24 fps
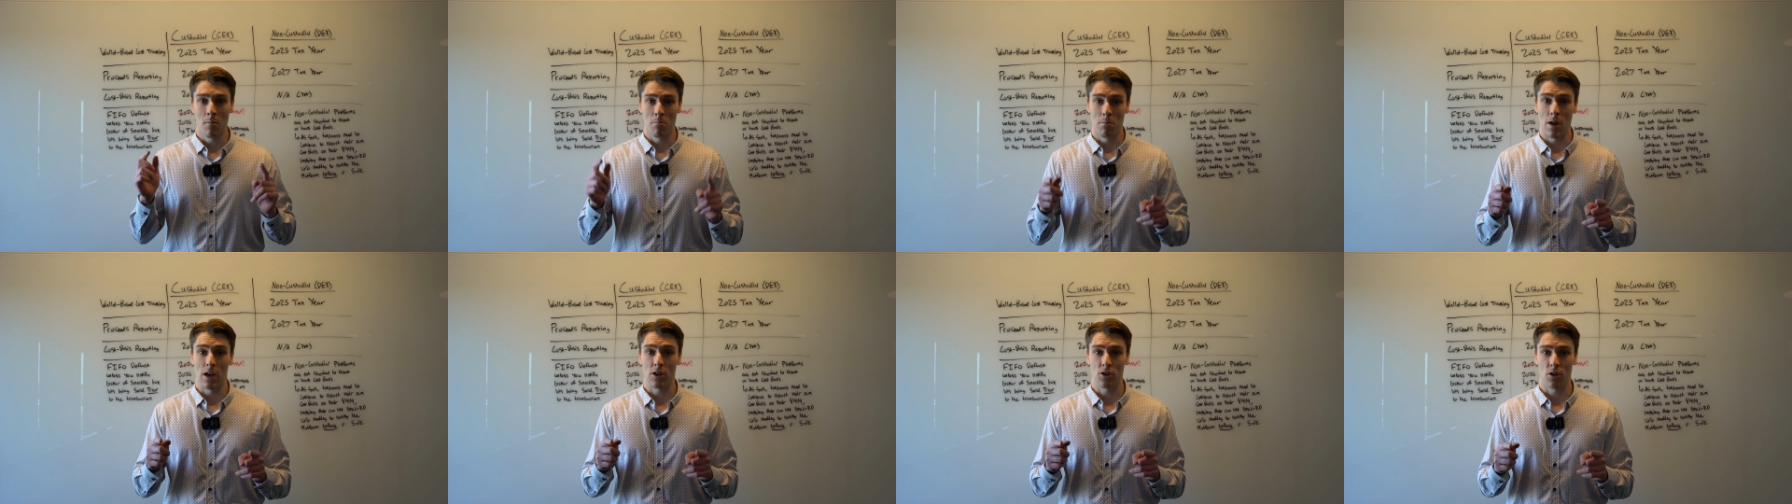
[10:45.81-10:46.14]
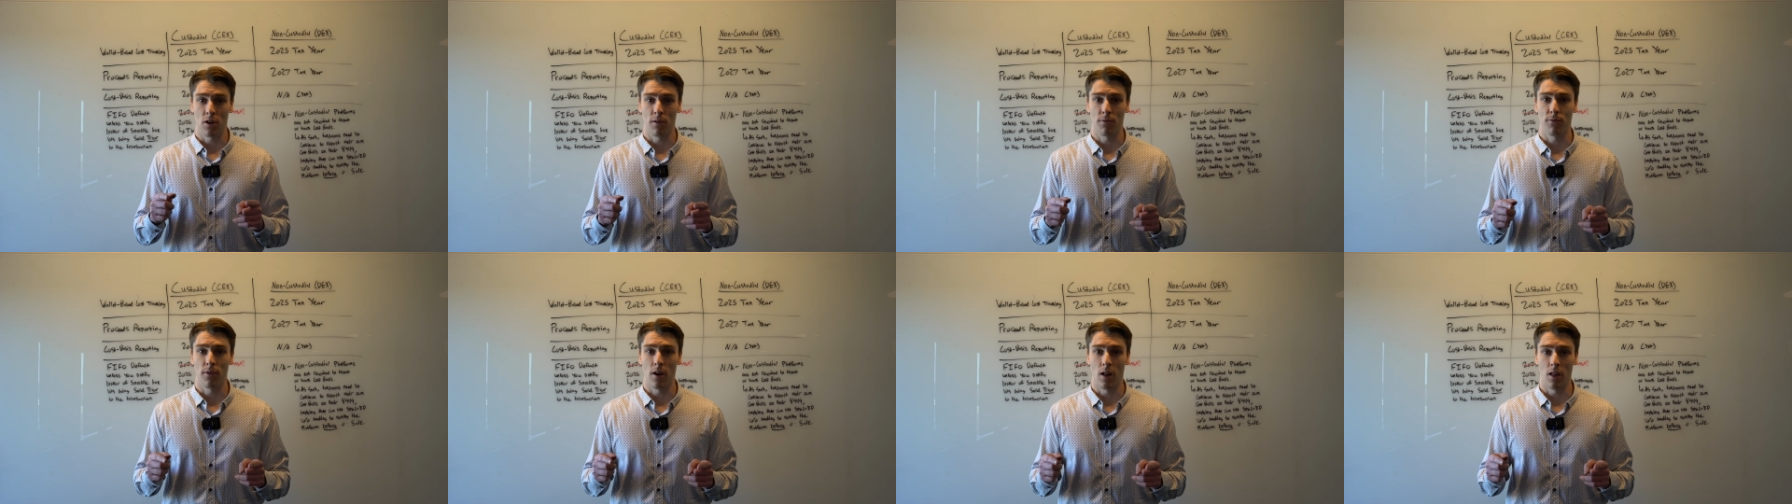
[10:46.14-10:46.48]
make sure
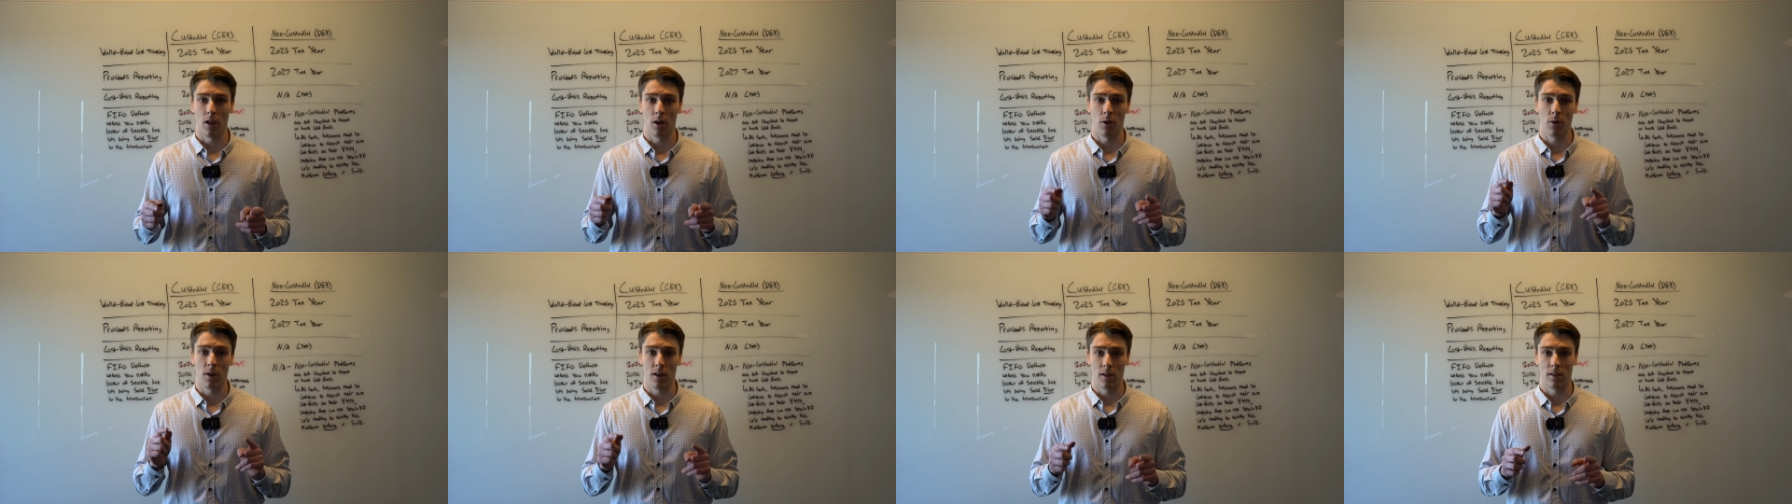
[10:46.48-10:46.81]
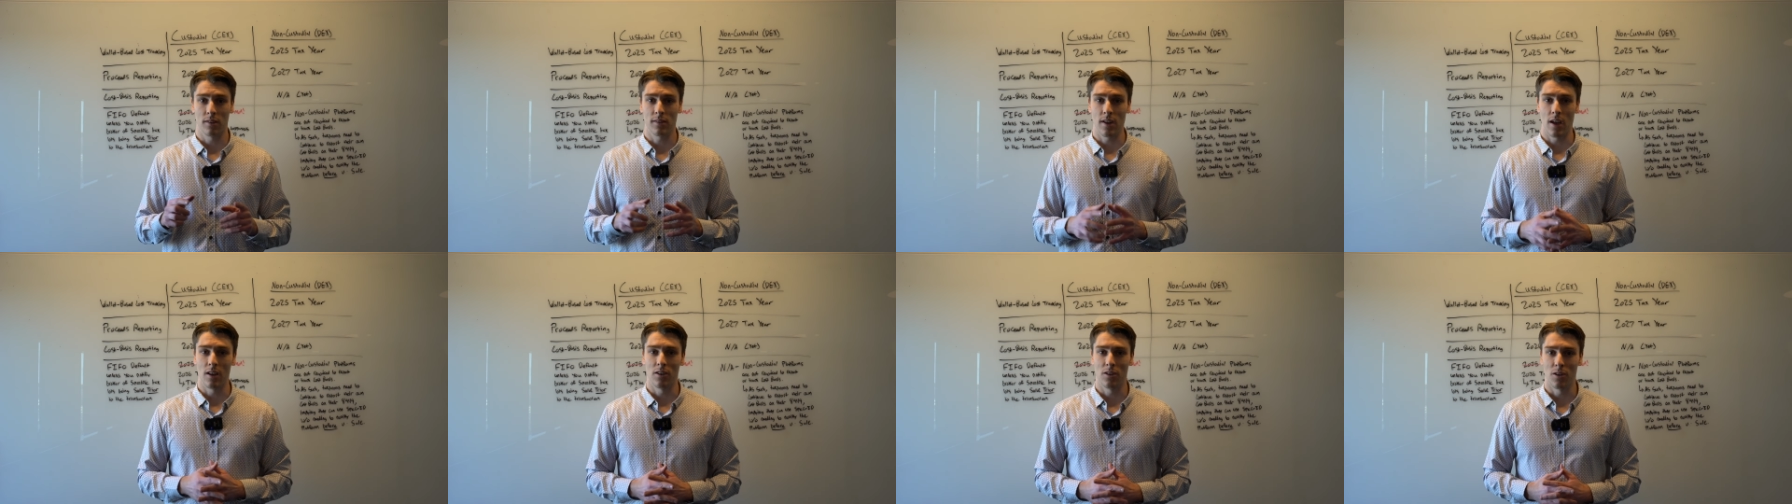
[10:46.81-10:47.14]
to follow and
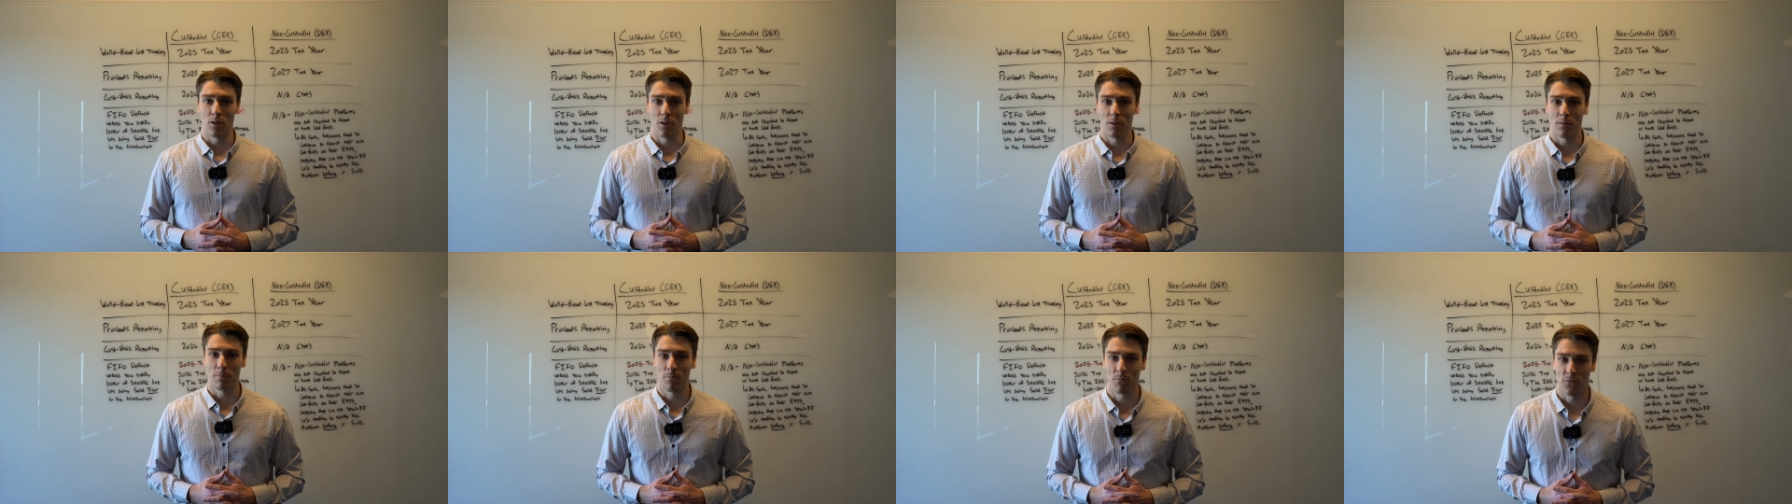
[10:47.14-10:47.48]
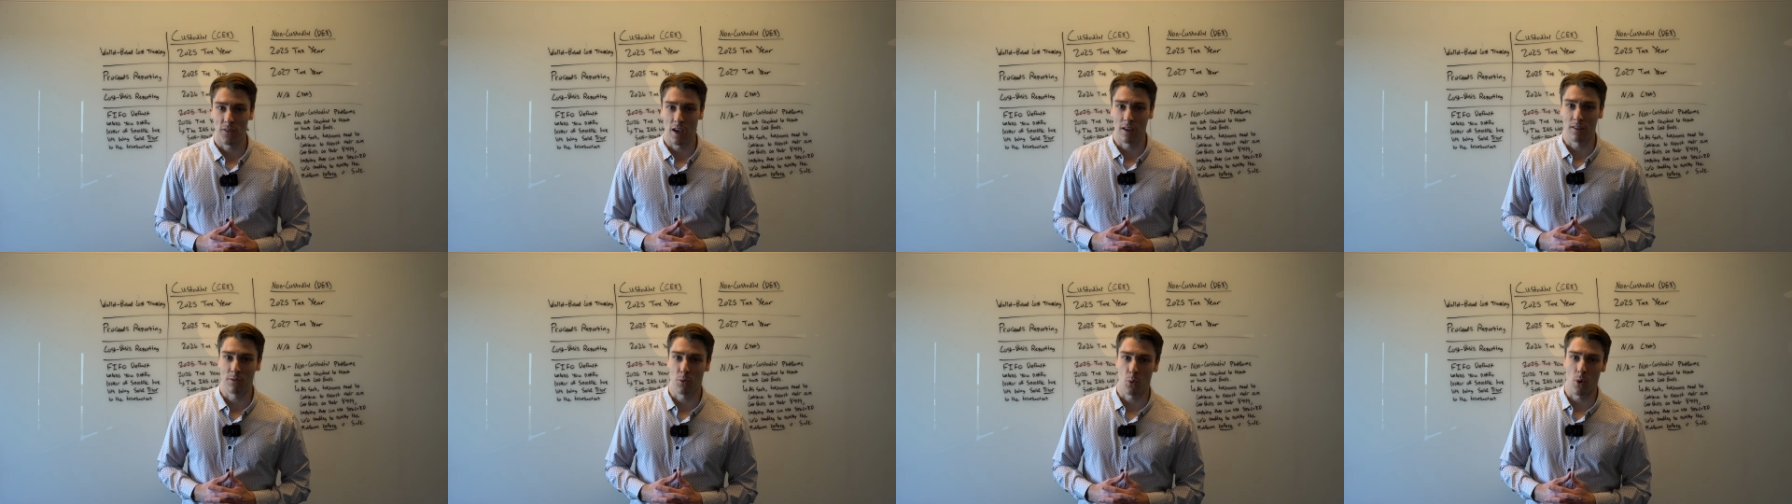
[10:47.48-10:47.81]
stay tuned.
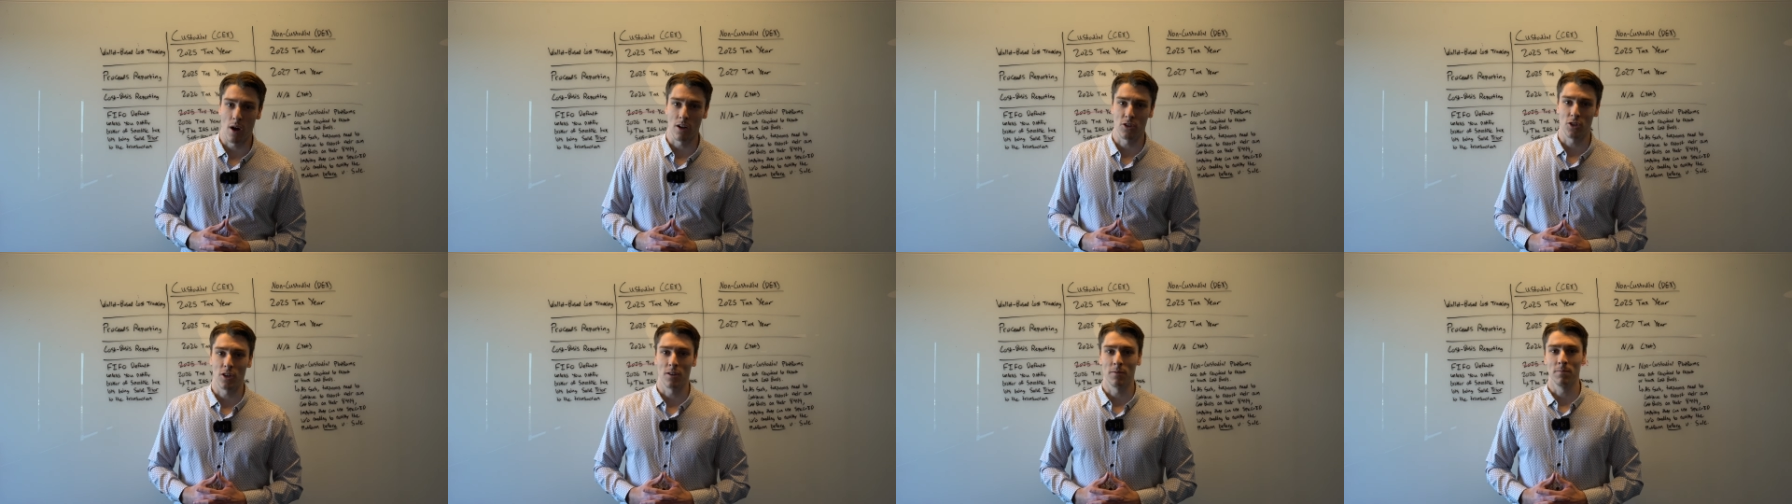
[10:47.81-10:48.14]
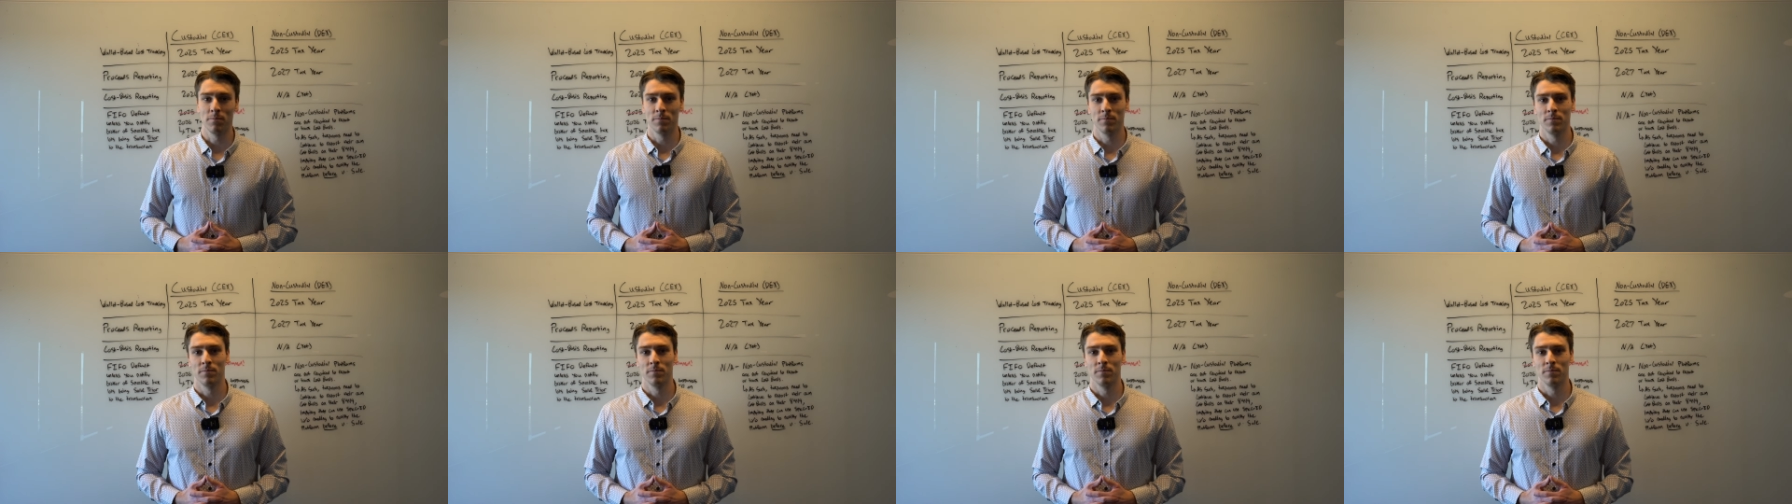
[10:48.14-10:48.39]
Thanks for watching.